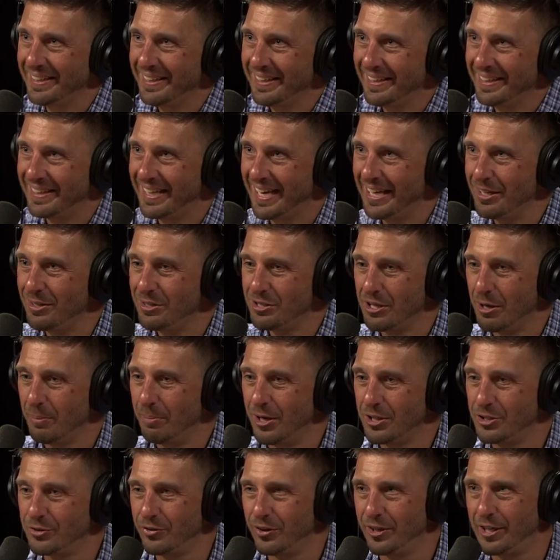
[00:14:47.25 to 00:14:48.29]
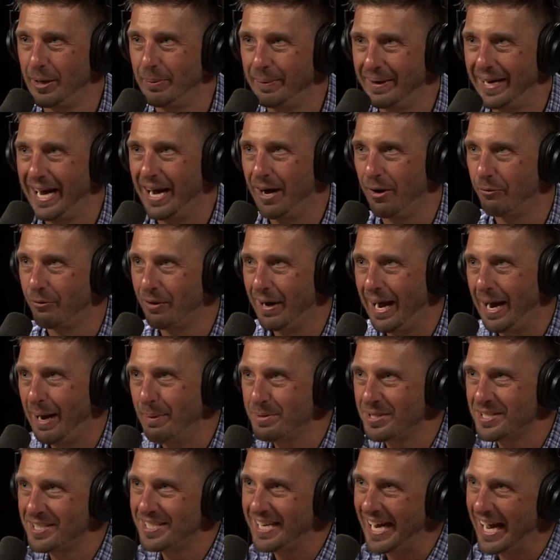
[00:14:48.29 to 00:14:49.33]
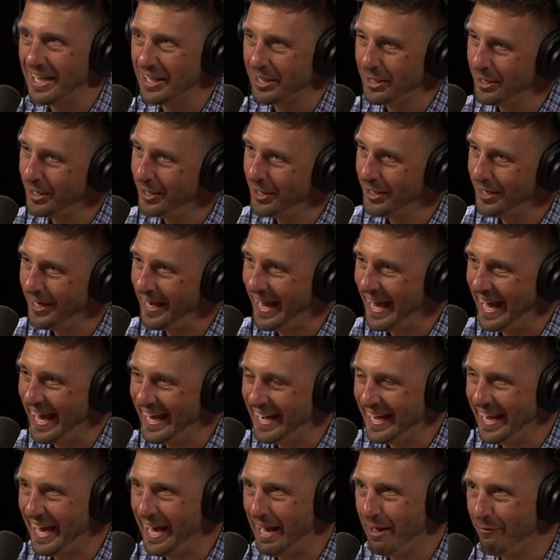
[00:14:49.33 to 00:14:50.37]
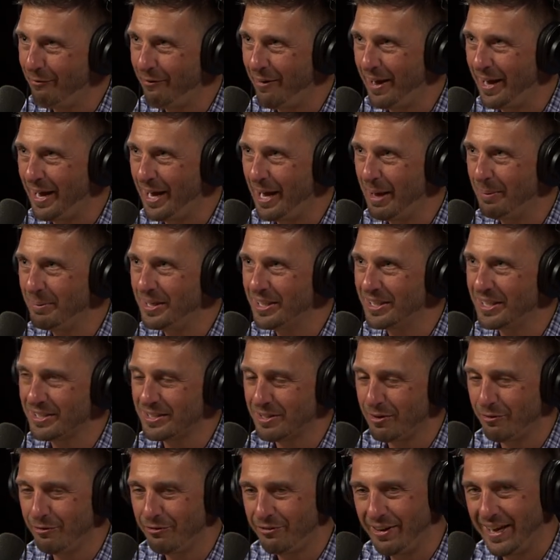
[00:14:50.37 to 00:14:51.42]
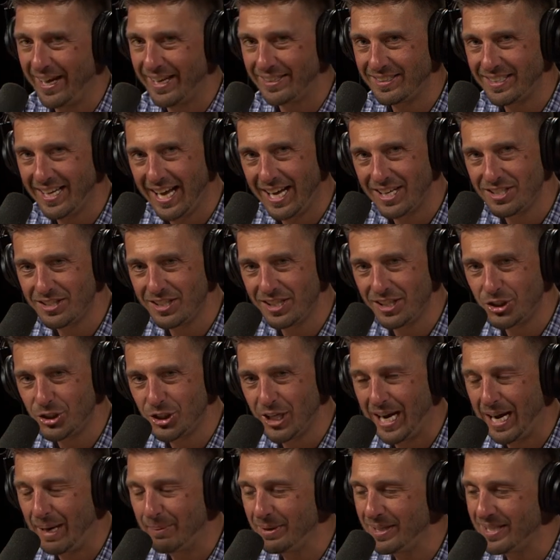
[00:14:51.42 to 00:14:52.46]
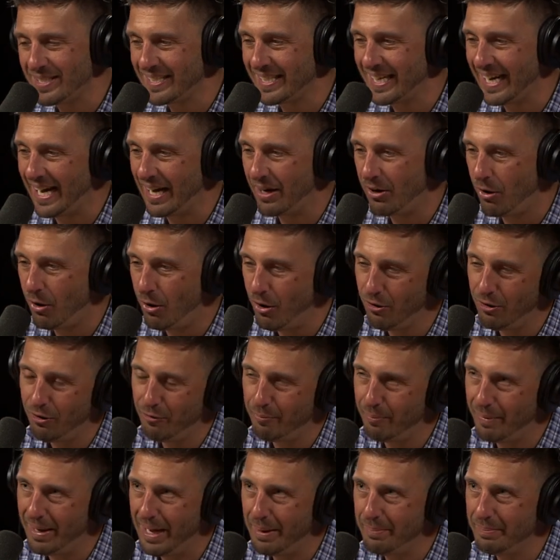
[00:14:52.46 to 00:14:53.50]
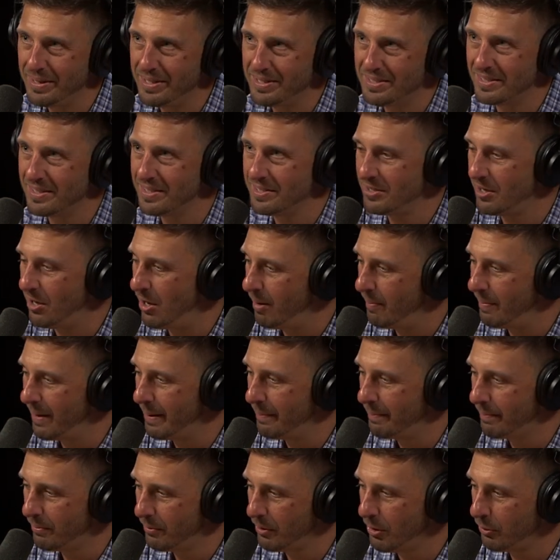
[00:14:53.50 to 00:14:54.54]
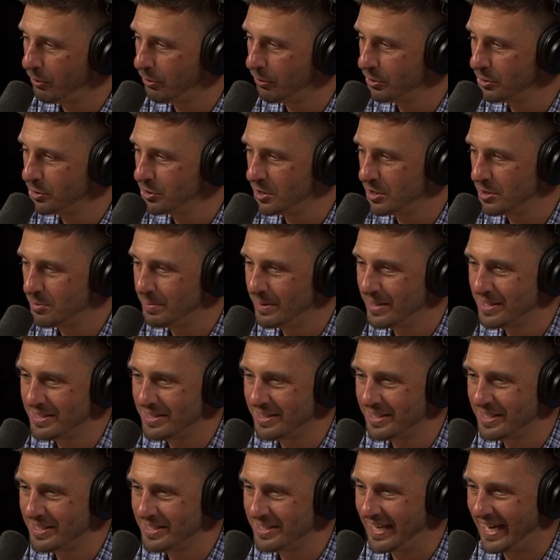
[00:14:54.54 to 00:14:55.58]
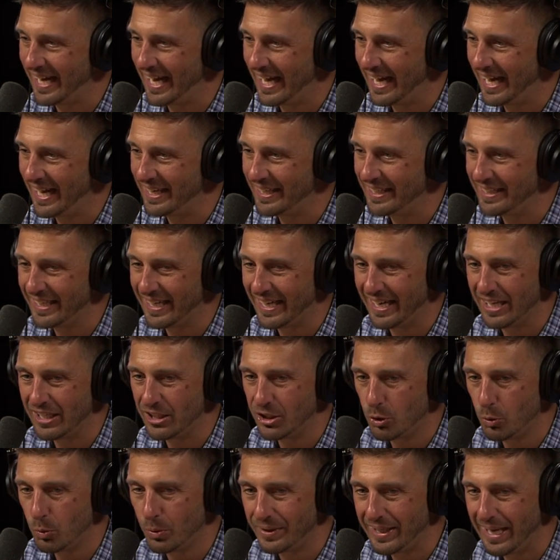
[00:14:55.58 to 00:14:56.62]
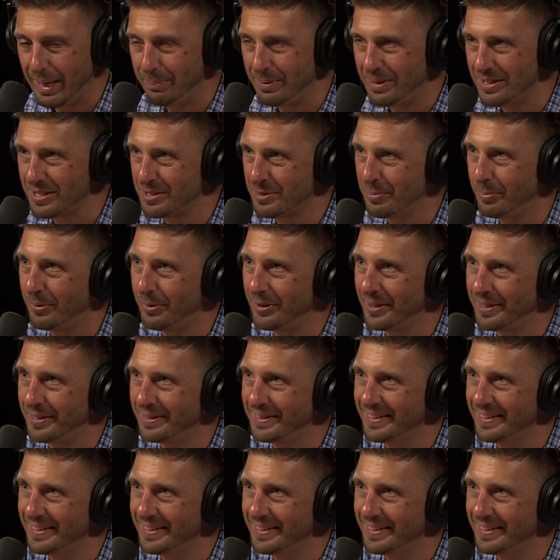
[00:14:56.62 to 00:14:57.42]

Thank, Thank you, you so much, much, for coming out. Thank Rob you for Stettler, NFM. He does a fantastic job. He's got all of my business, all my brokerage's business, and uh, you will not be disappointed.